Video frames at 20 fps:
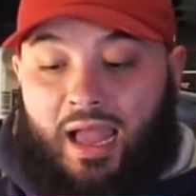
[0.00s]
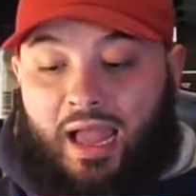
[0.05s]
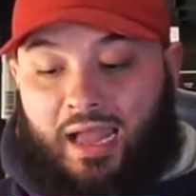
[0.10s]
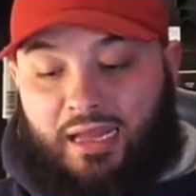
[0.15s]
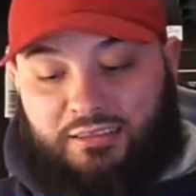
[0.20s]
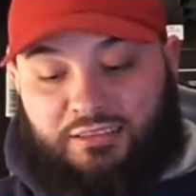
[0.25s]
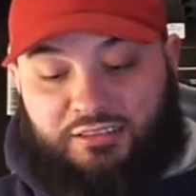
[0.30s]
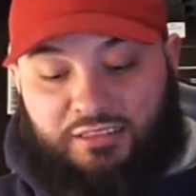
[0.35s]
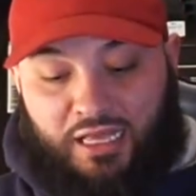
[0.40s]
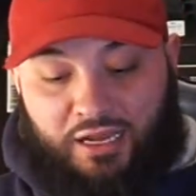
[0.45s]

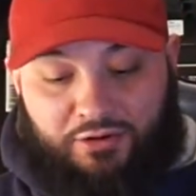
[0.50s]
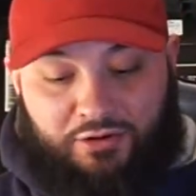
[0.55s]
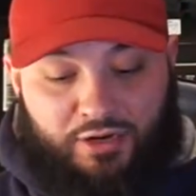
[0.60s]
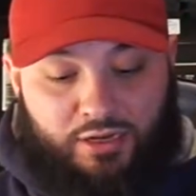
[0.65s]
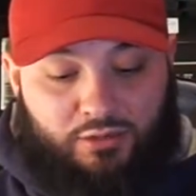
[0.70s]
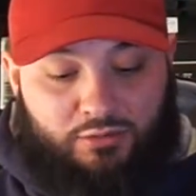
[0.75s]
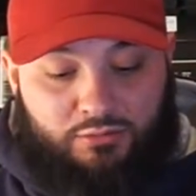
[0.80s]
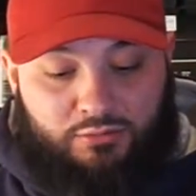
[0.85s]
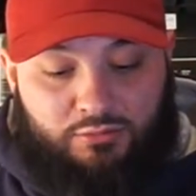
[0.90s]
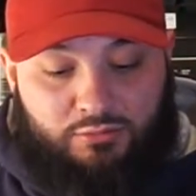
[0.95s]
I just, I don't
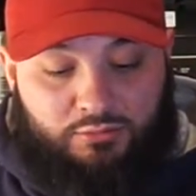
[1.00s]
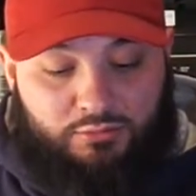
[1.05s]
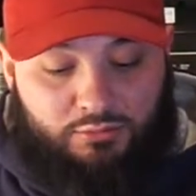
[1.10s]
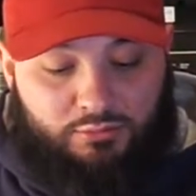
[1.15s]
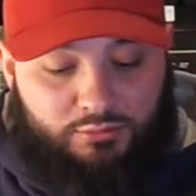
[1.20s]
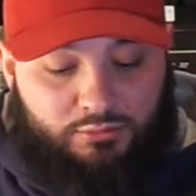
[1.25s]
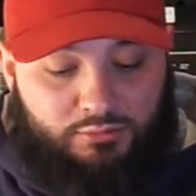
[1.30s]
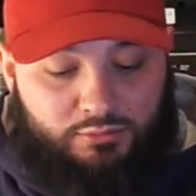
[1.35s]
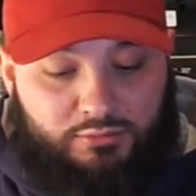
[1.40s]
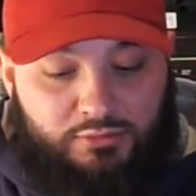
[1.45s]
know.
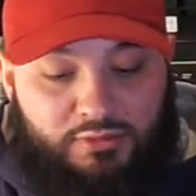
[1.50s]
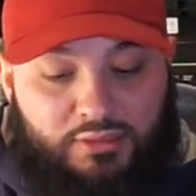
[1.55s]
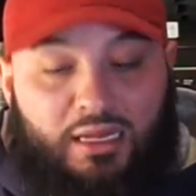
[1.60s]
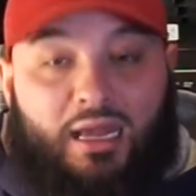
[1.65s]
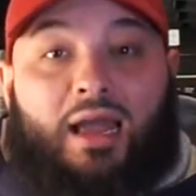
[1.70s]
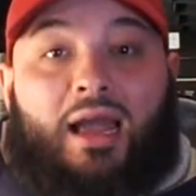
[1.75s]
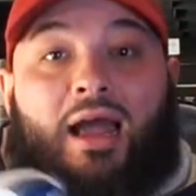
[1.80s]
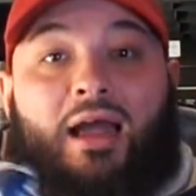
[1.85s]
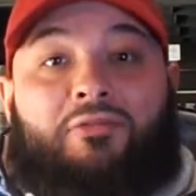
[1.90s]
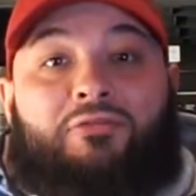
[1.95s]

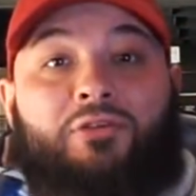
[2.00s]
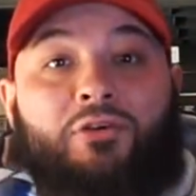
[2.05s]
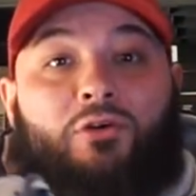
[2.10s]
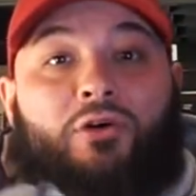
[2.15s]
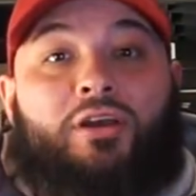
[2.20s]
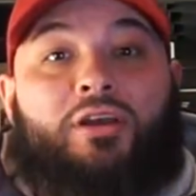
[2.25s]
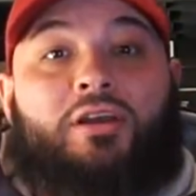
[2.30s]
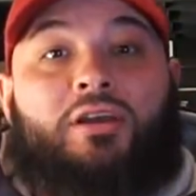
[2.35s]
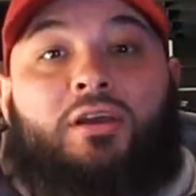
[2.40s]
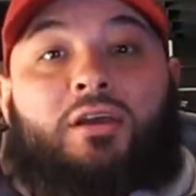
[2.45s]
I feel
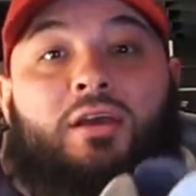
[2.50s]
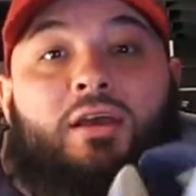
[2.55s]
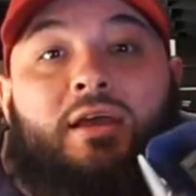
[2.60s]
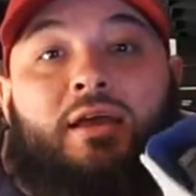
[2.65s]
like